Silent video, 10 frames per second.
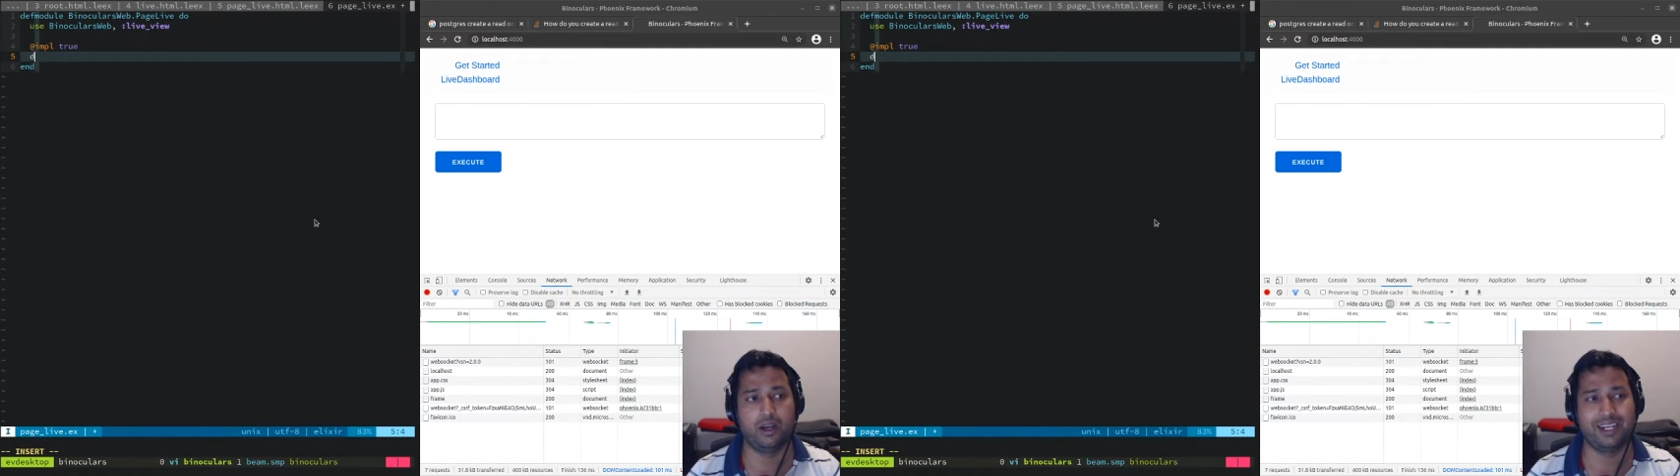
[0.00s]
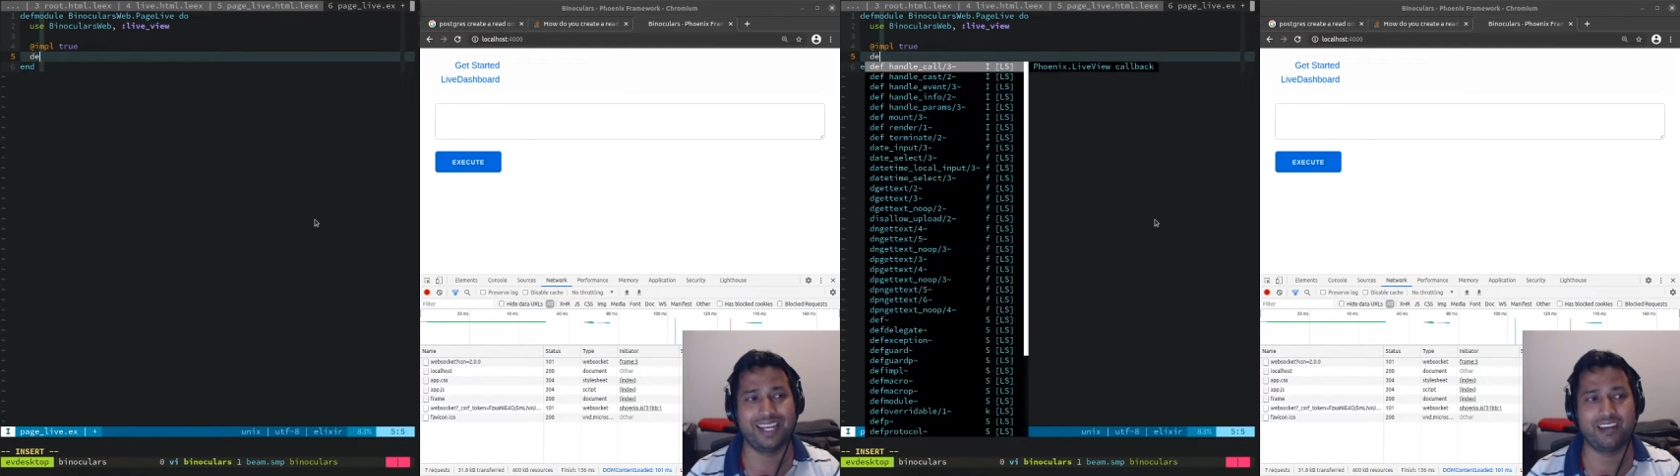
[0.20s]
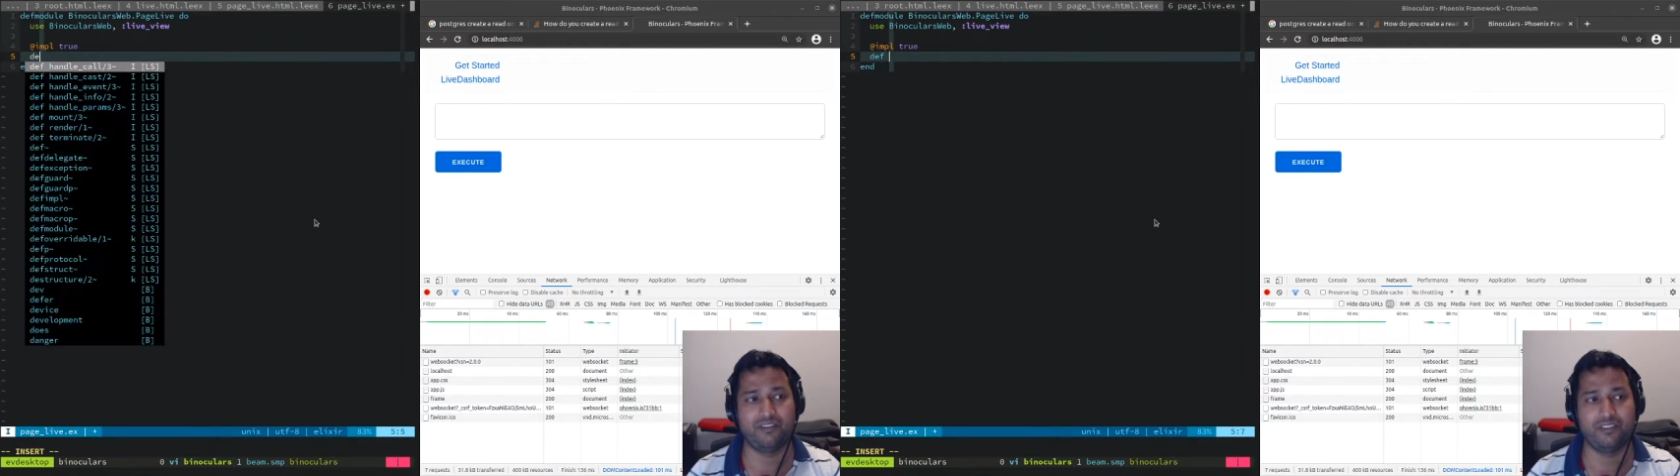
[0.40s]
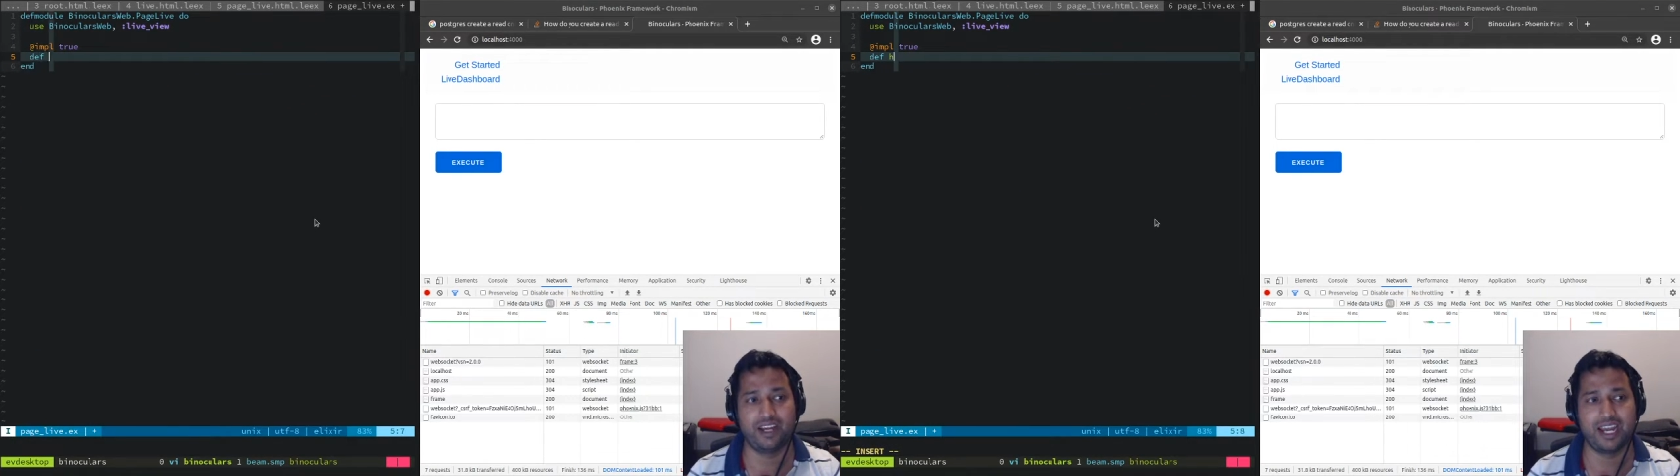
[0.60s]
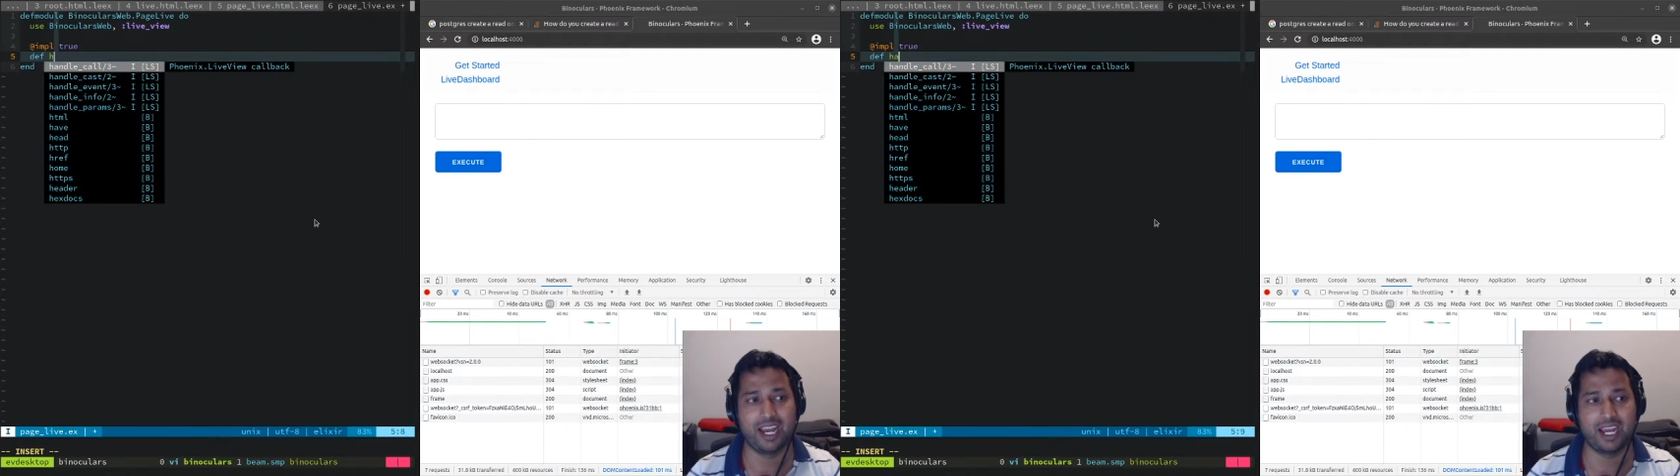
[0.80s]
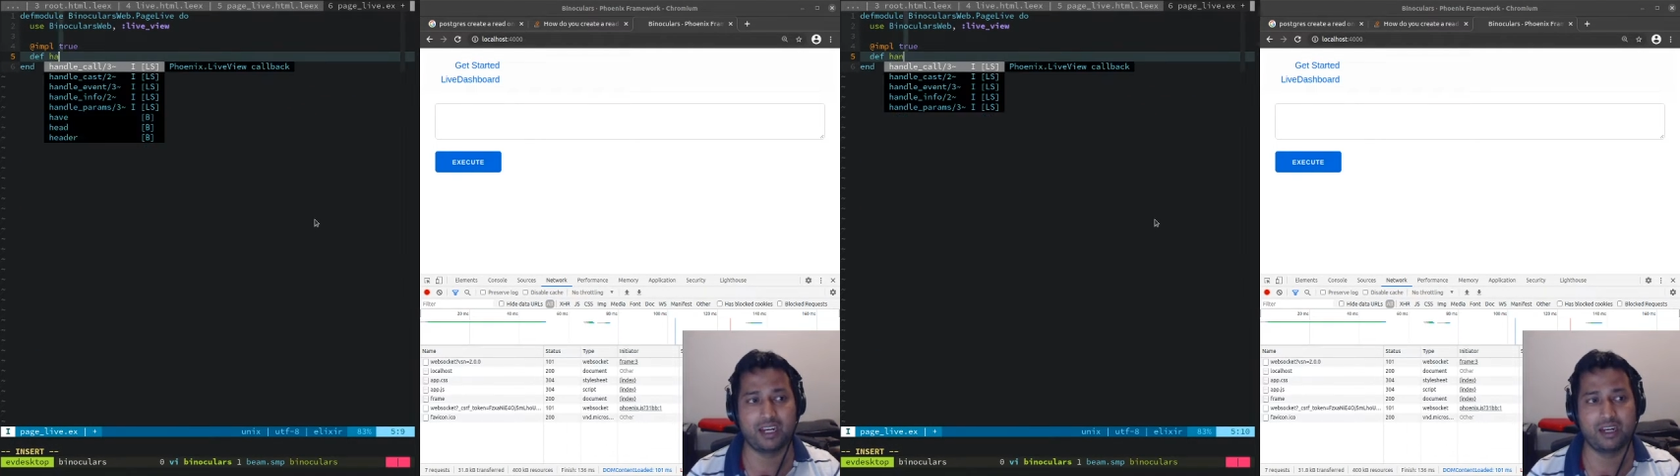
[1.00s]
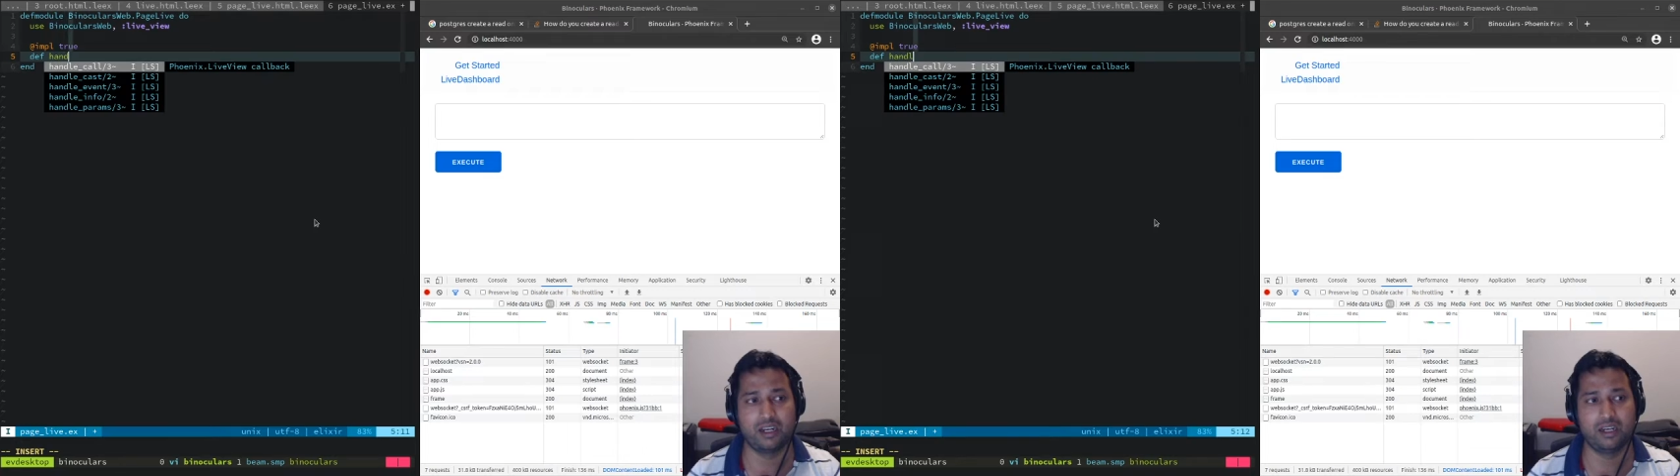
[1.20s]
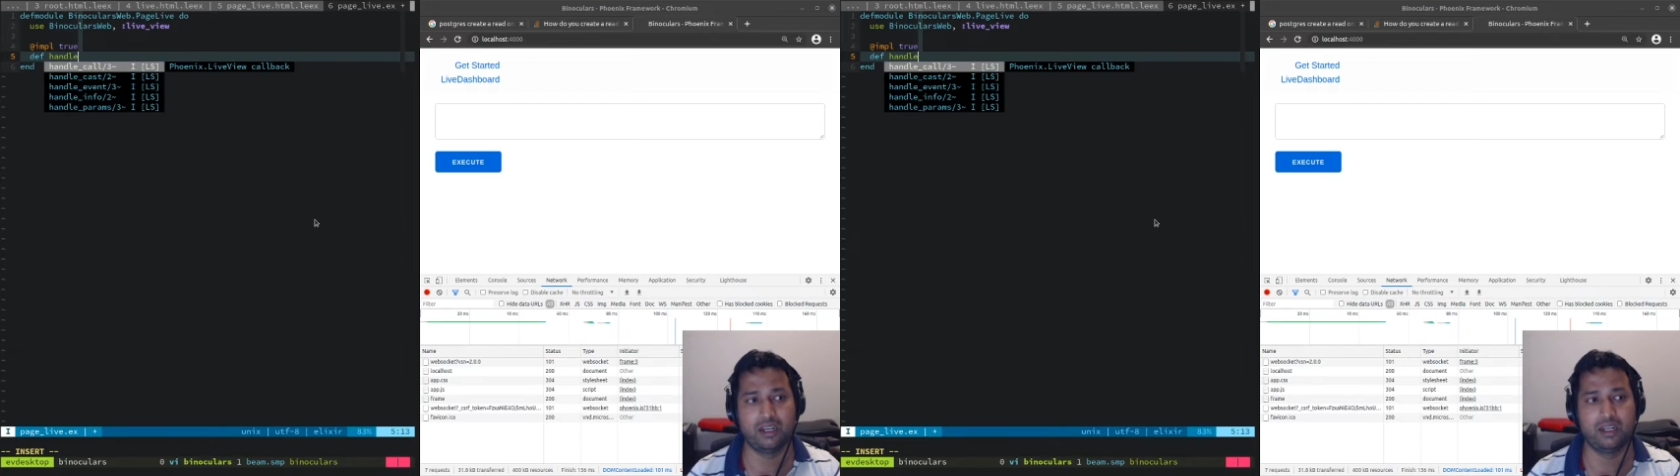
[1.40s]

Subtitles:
def handle